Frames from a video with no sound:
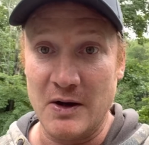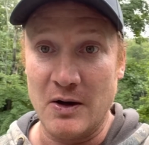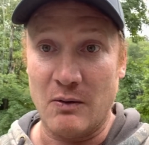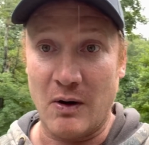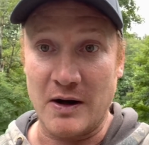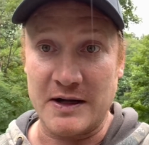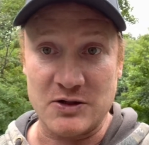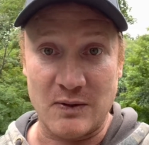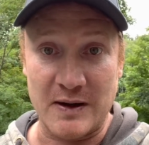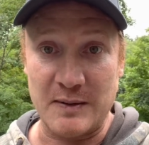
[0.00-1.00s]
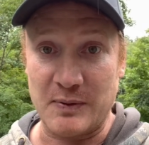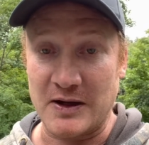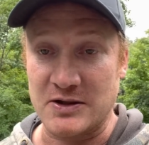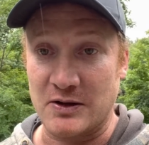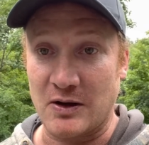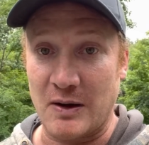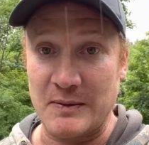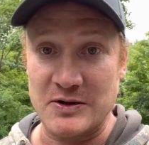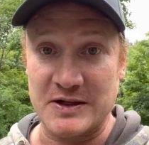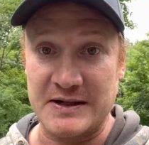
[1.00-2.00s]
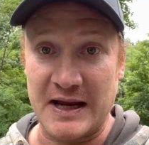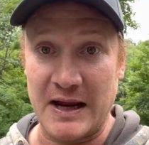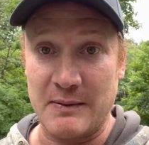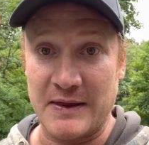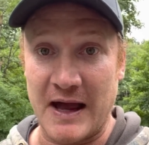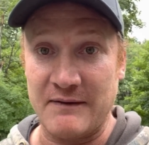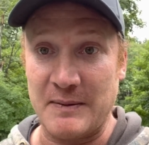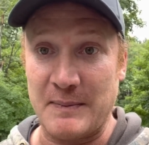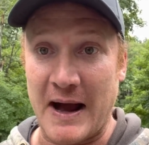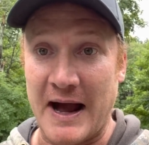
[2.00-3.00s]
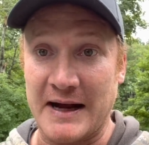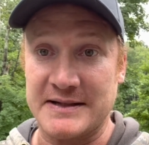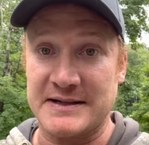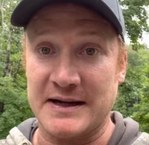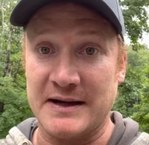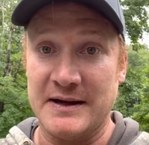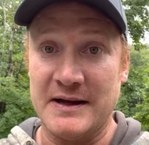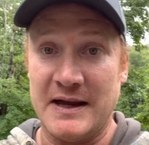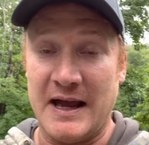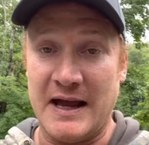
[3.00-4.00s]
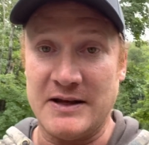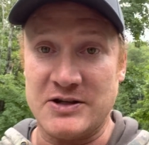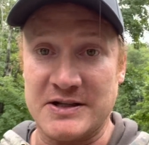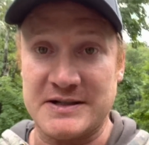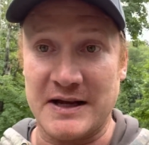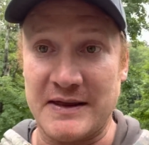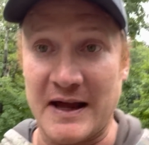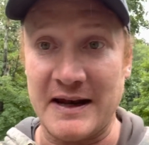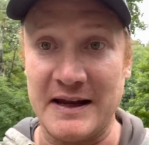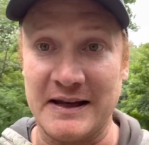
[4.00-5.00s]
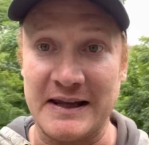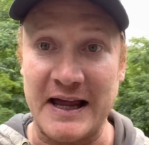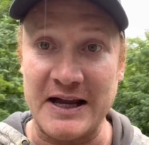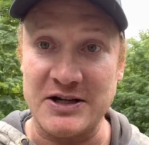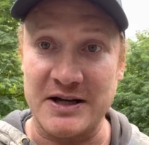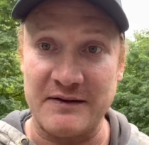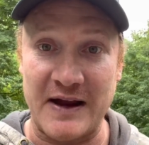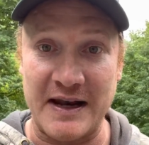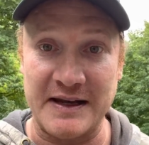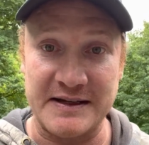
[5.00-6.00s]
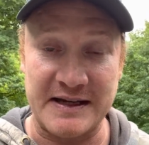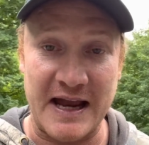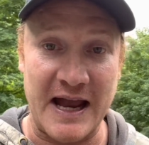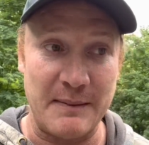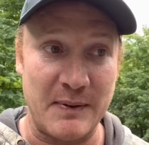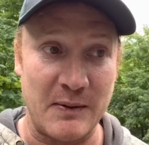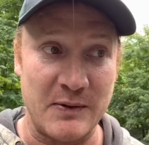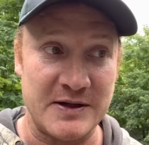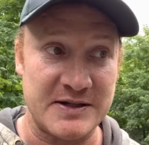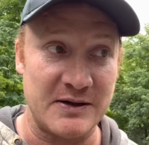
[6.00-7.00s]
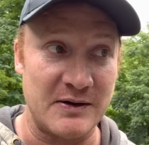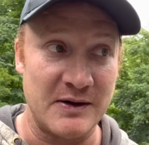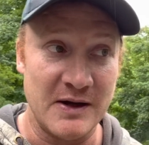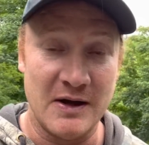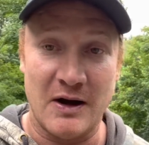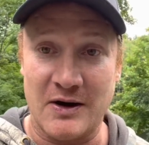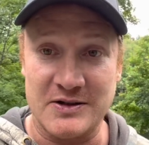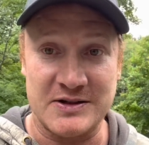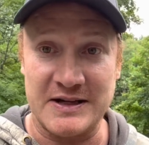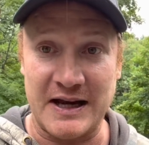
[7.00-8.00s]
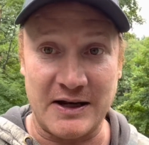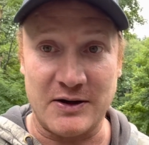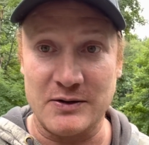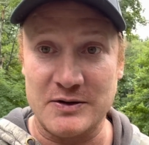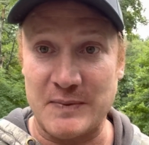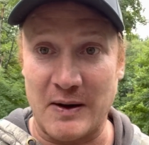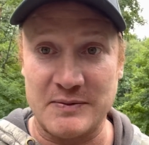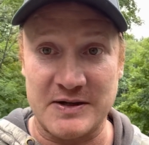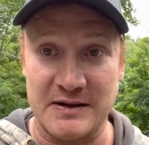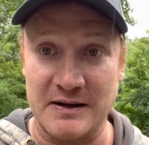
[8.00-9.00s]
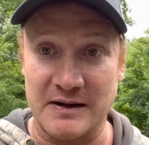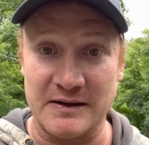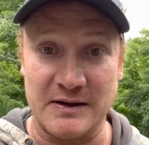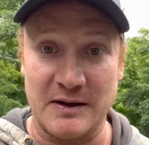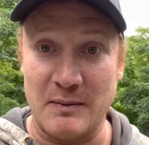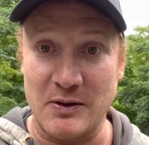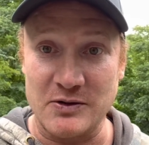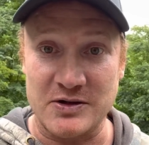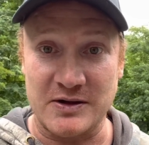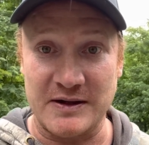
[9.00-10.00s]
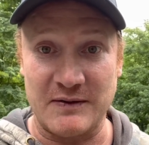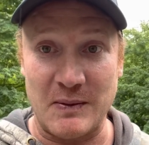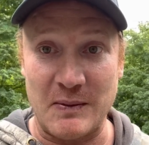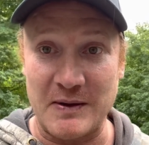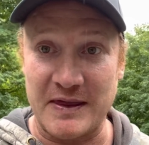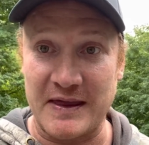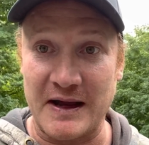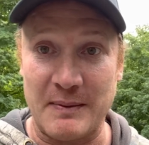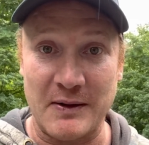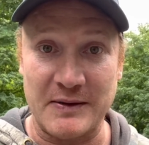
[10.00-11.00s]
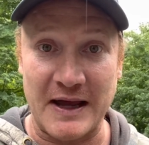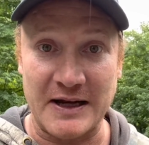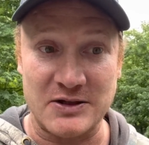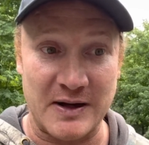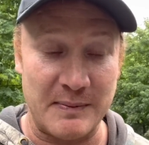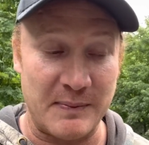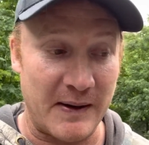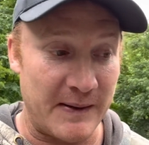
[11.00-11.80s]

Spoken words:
walking 20 plus kilometers a day with heavy packs, and just that elation of getting to camp. We still honestly get goosebumps and a little emotional even when we think about that trip.